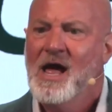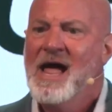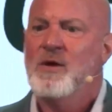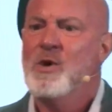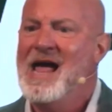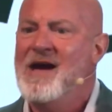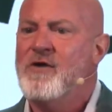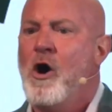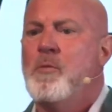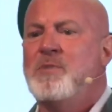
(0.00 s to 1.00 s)
and we have
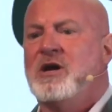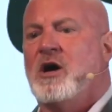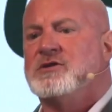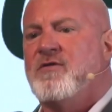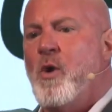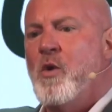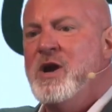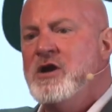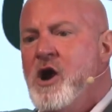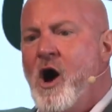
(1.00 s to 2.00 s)
hope because of what
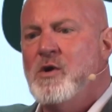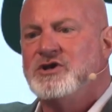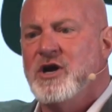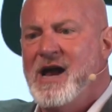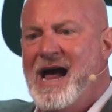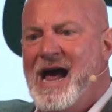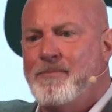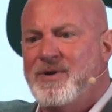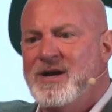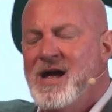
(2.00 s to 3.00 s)
we know is going to
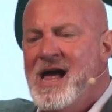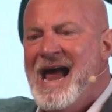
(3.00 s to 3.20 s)
happen.